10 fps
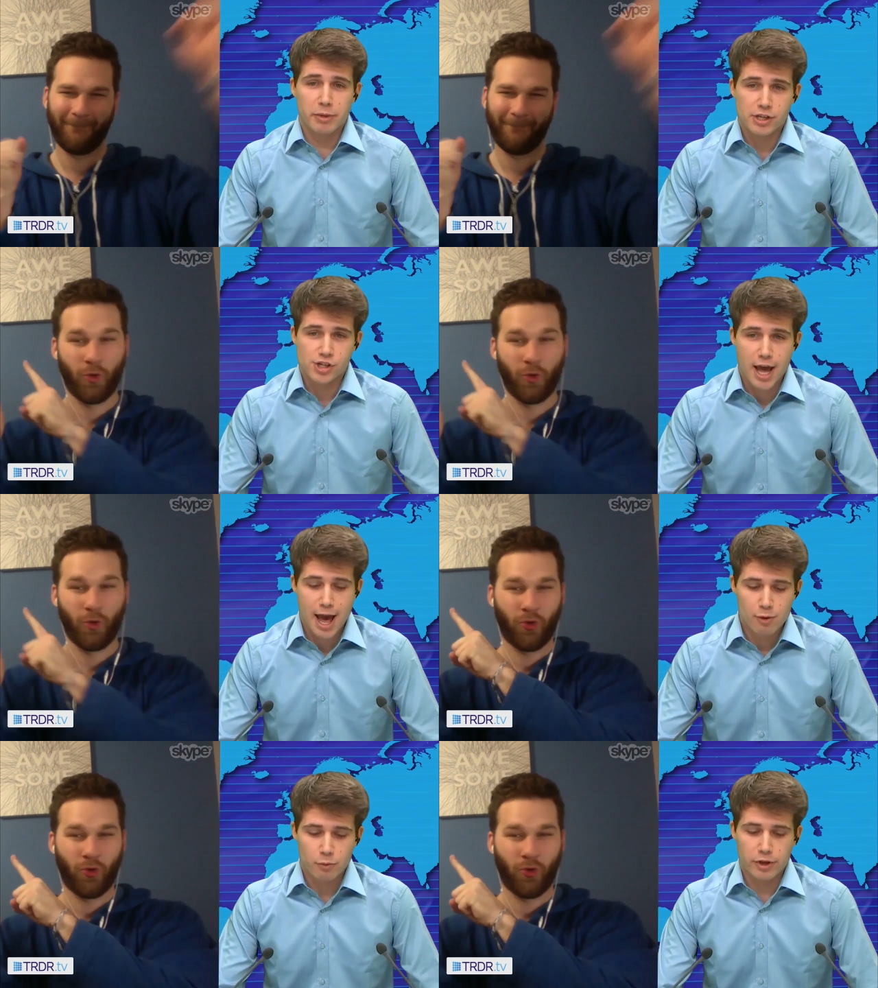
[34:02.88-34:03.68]
Speaker 1: bit of
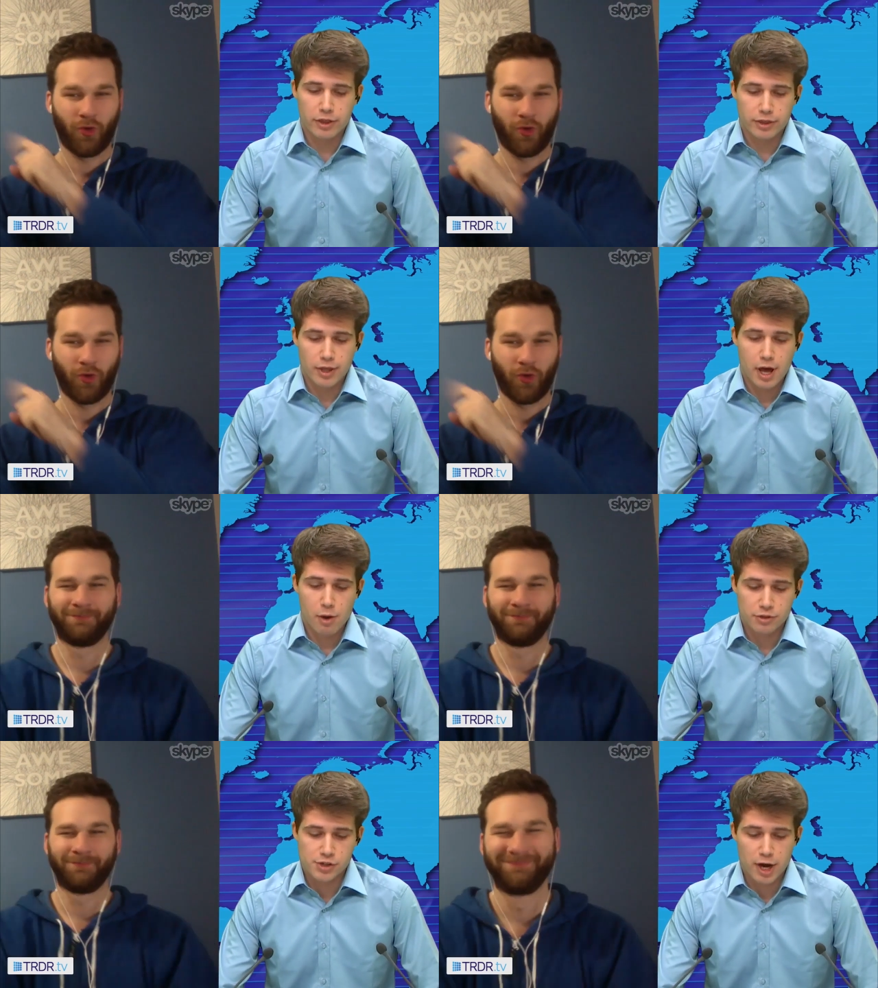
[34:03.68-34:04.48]
chat with
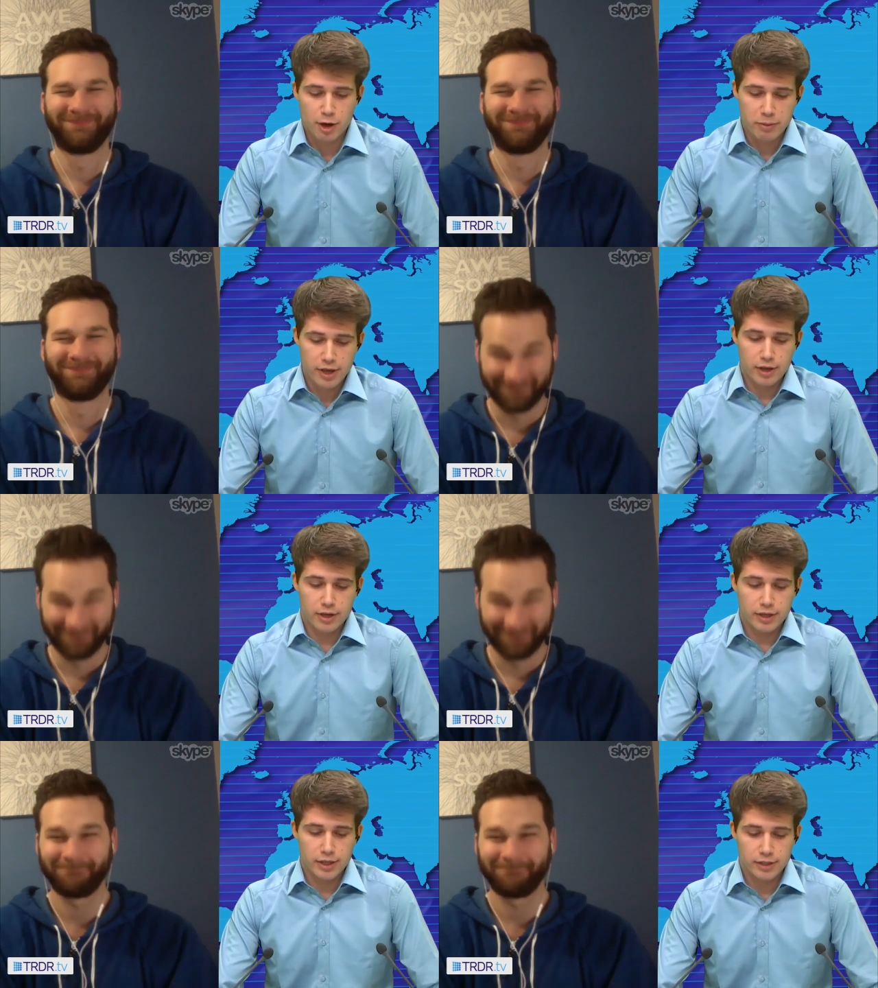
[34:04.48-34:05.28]
Jeremy
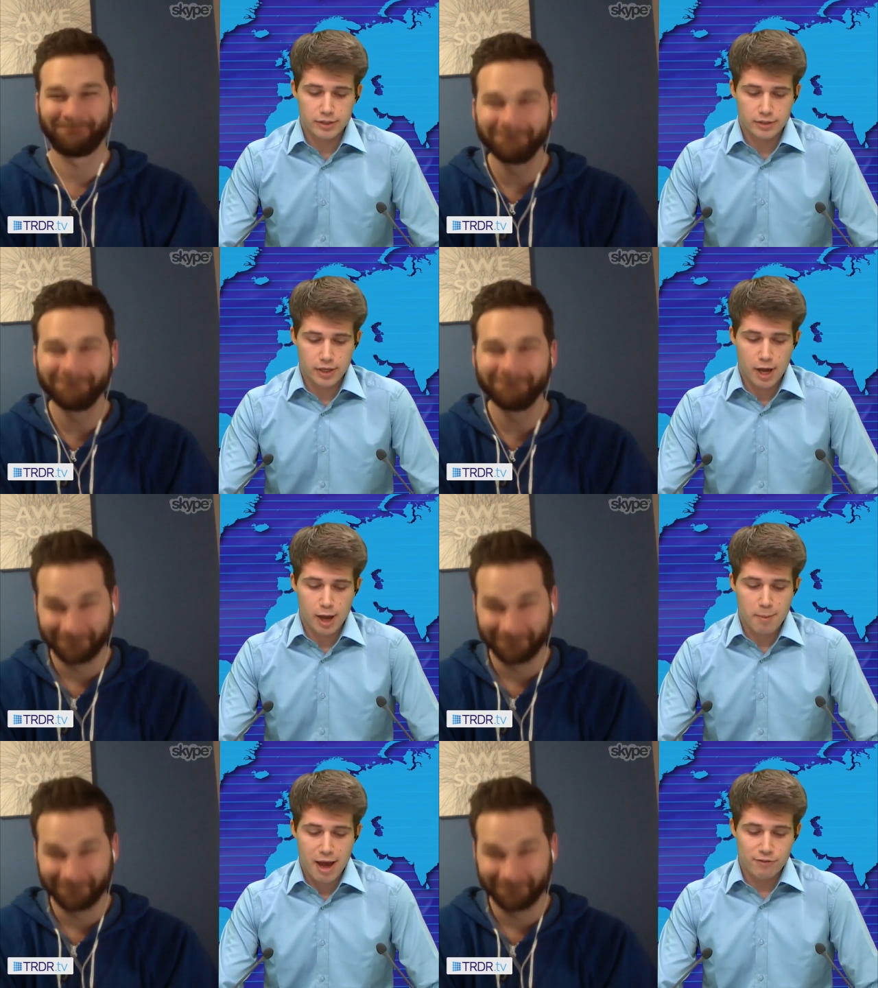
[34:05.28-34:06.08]
in his
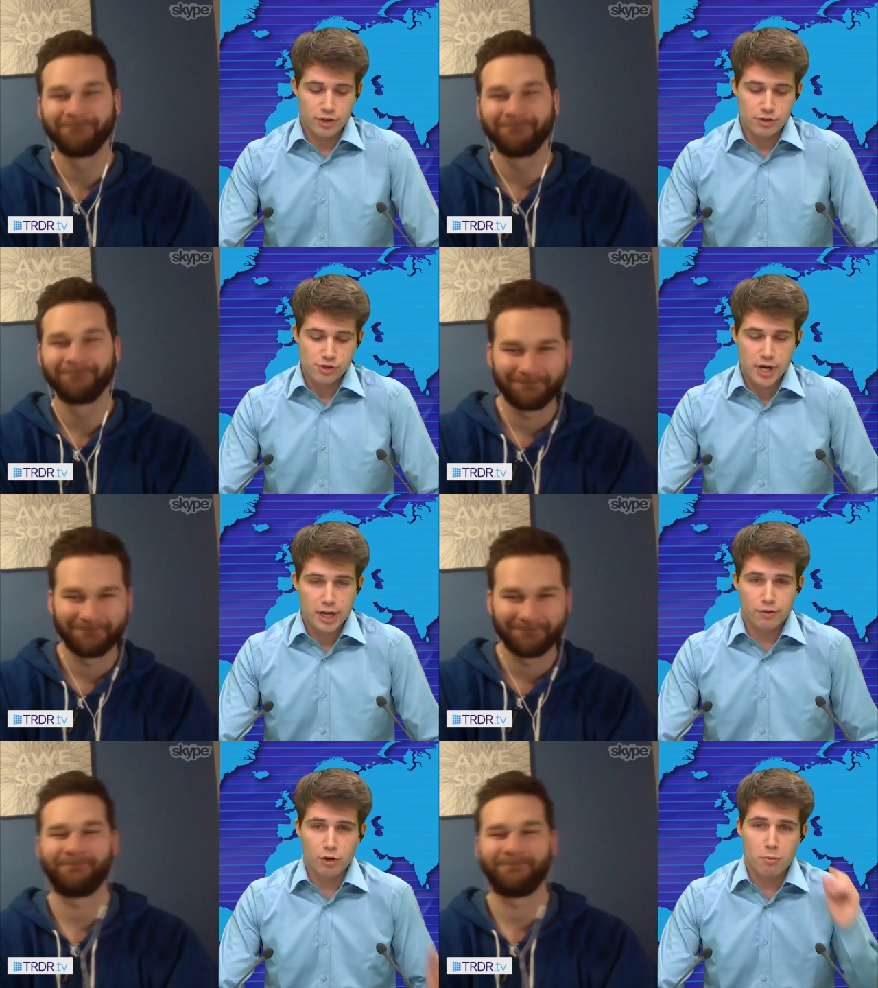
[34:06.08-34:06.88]
afternoon
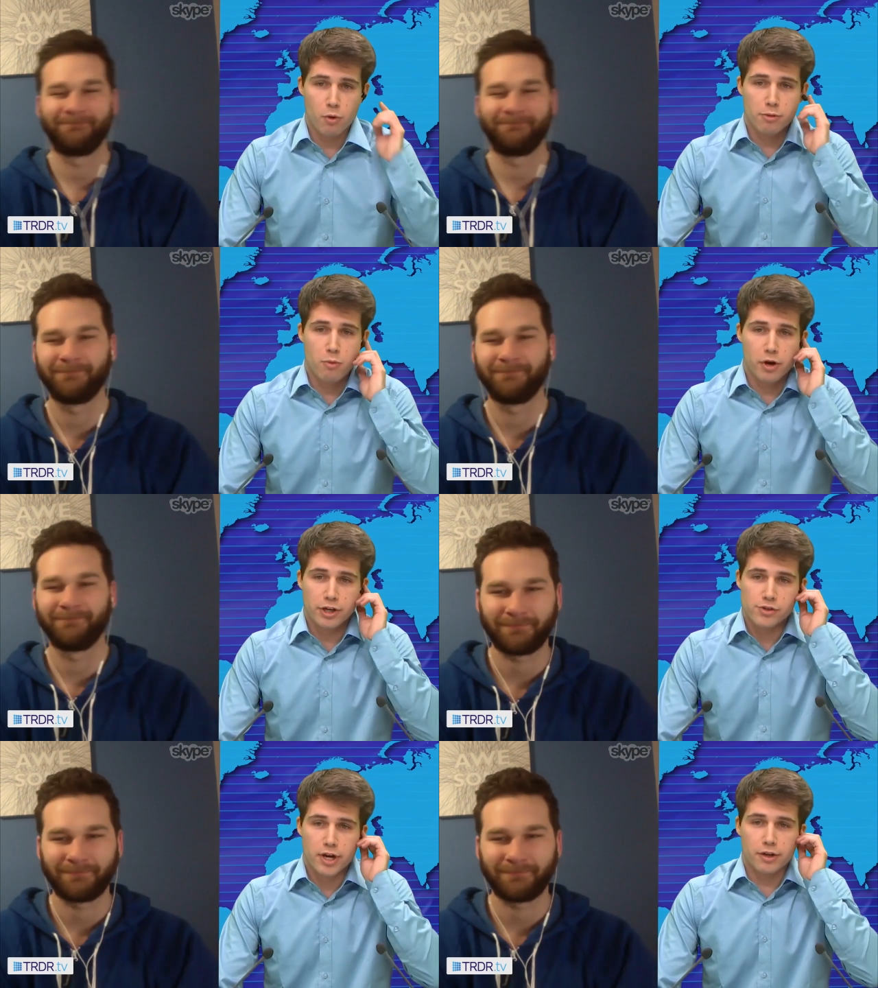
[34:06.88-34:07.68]
trading room or the
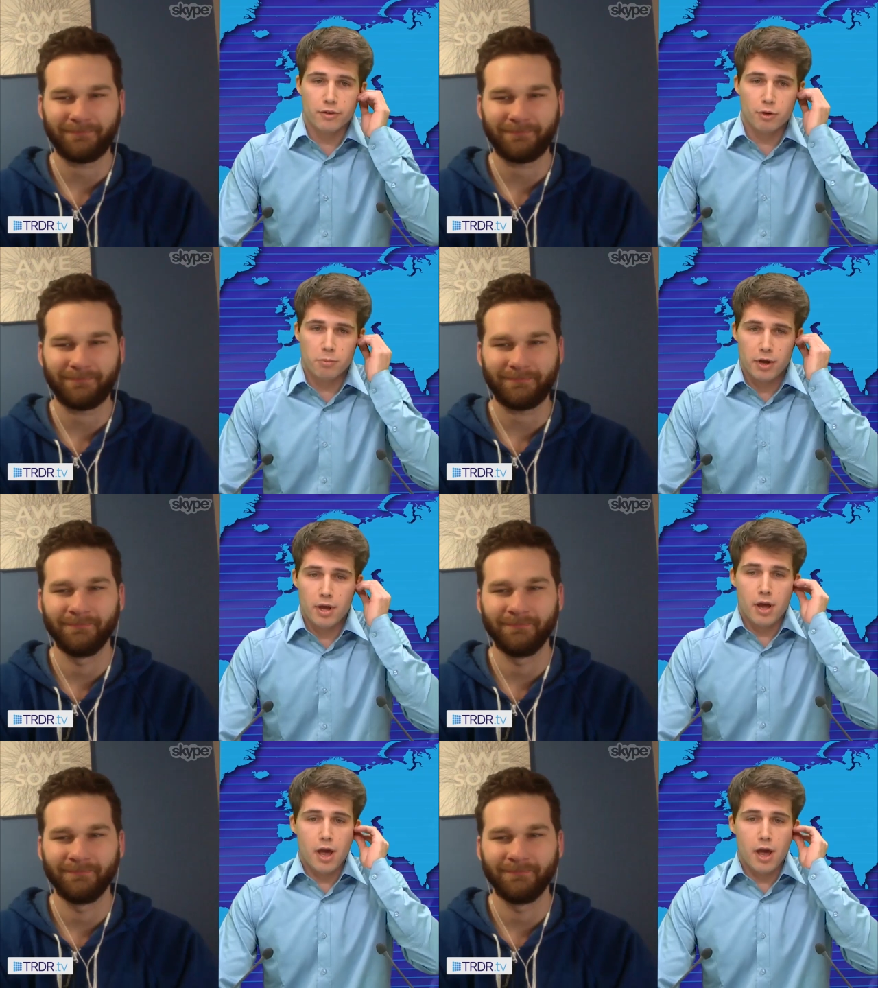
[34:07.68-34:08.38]
morning trading room.